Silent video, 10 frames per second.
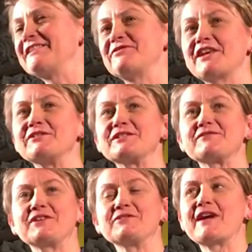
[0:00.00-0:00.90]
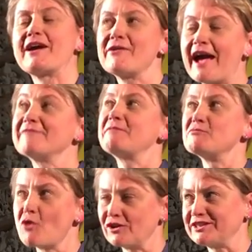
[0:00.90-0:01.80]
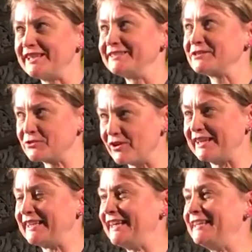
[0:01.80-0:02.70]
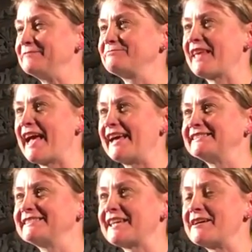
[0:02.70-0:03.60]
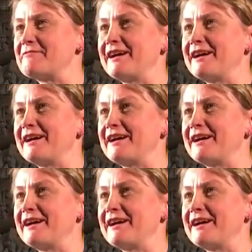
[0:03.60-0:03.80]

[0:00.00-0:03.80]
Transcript: and for those of you who have been watching Strictly and uh,